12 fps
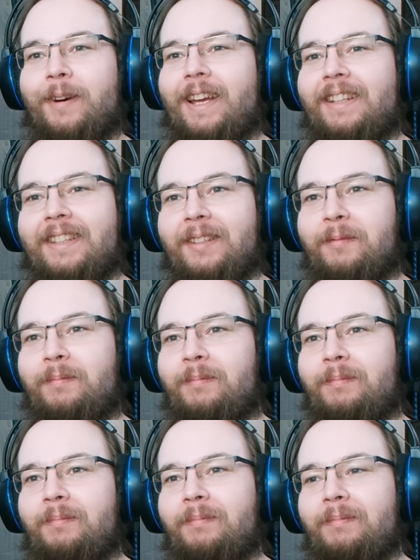she's great.
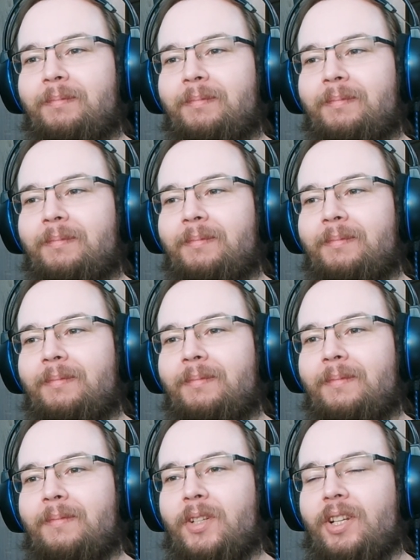
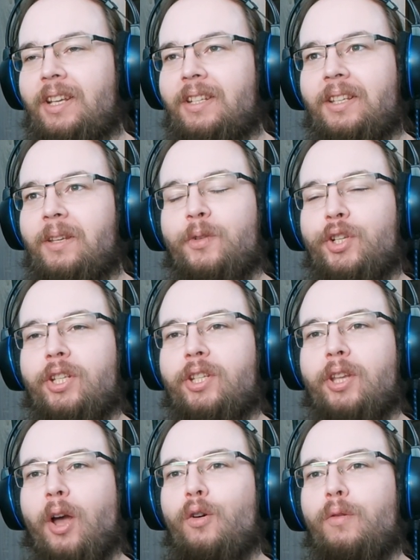She's
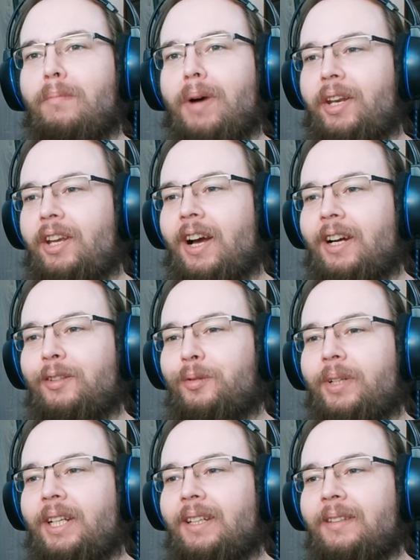she's so money
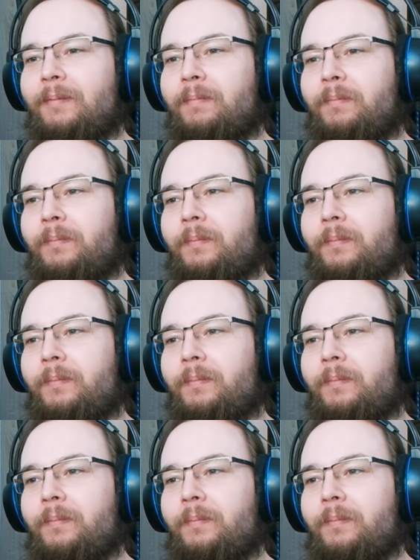hungry.